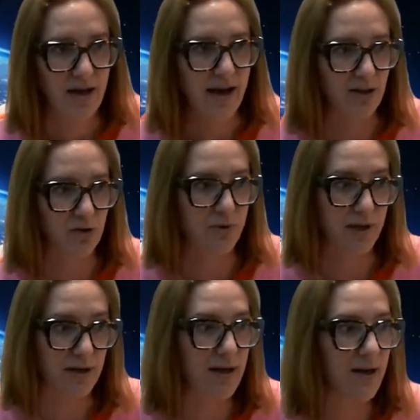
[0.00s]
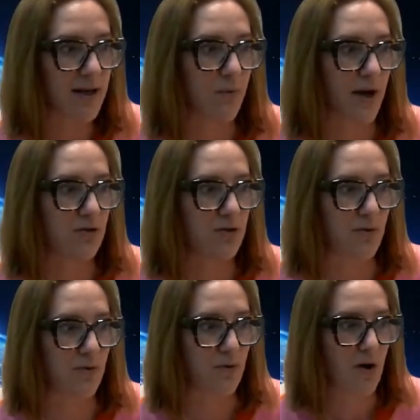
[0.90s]
And clearly, when
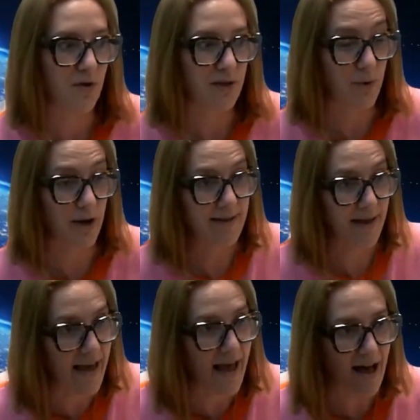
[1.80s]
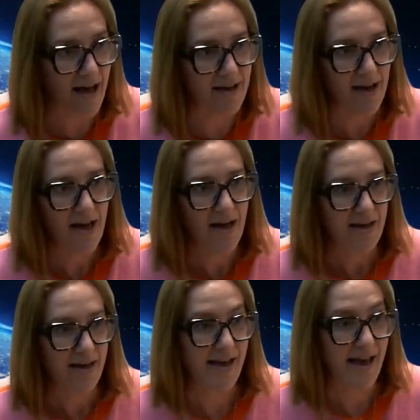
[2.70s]
you think about AI
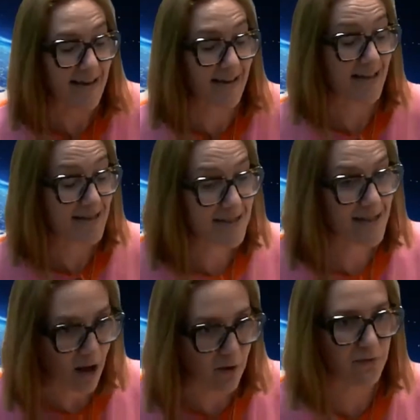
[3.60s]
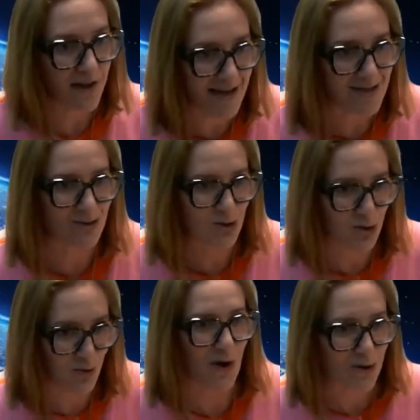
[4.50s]
in itself is a
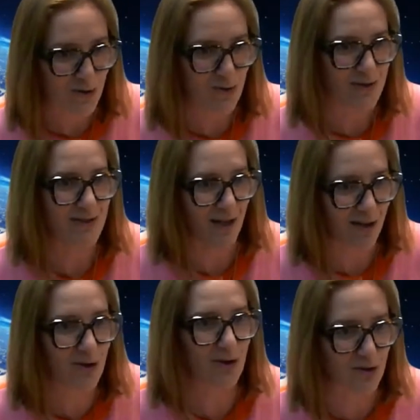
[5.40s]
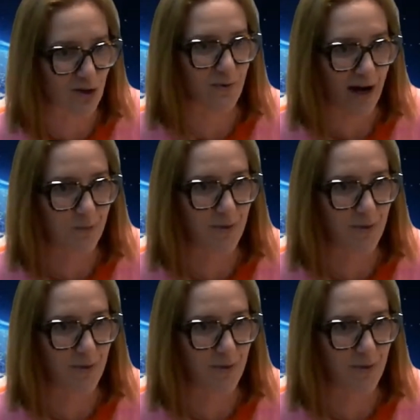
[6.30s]
dual-use technology, right?